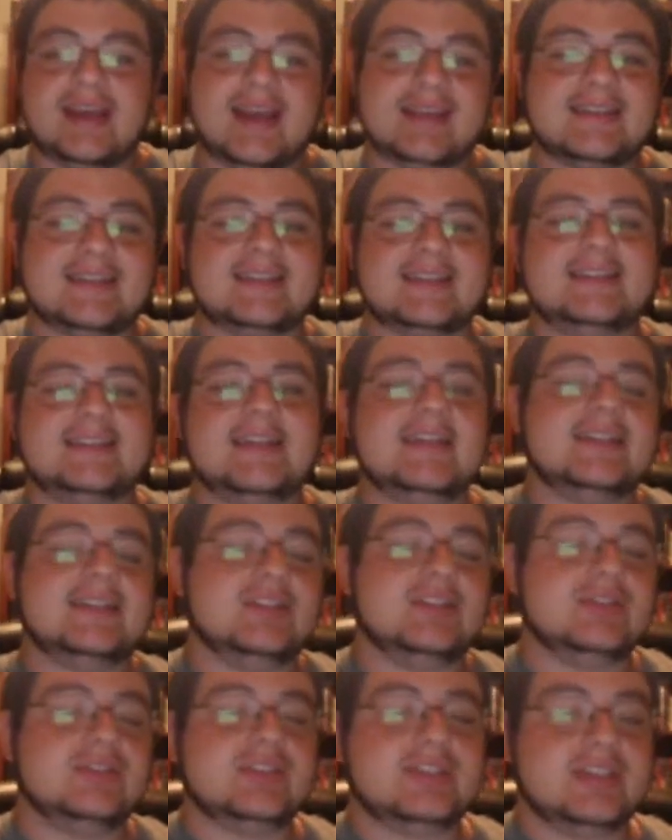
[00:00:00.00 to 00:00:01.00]
As I said,
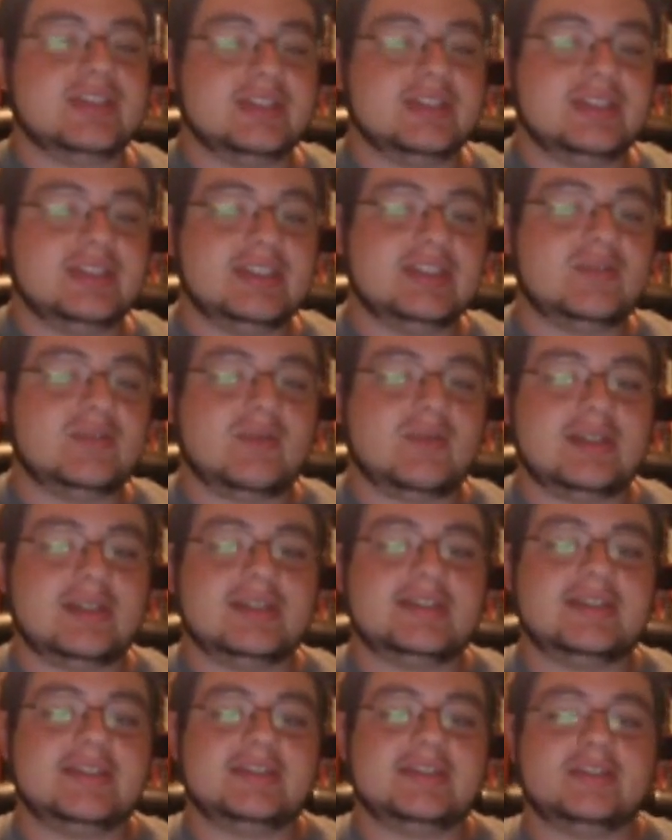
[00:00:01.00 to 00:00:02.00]
it uses the
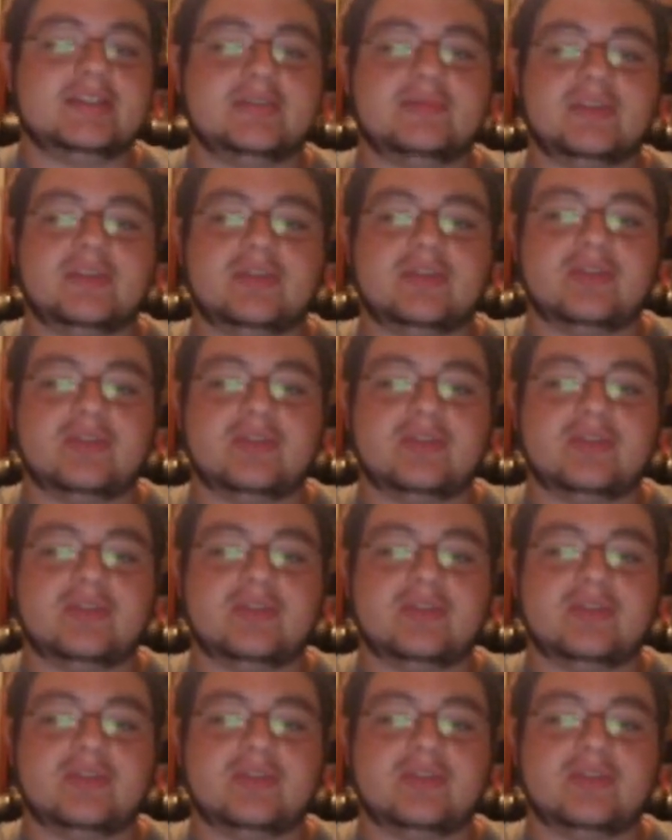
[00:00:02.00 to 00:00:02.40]
D20 system